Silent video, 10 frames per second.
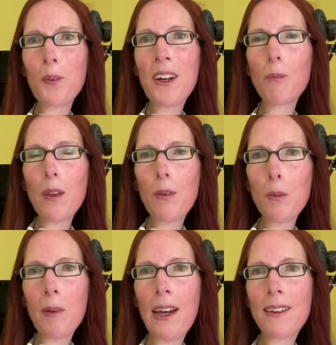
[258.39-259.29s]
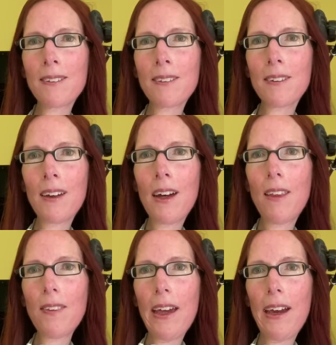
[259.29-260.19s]
there was a man
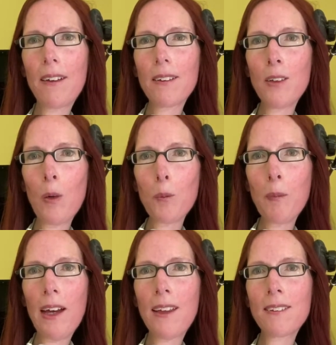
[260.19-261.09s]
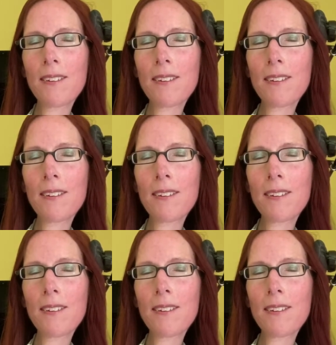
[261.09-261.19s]
there, an old man,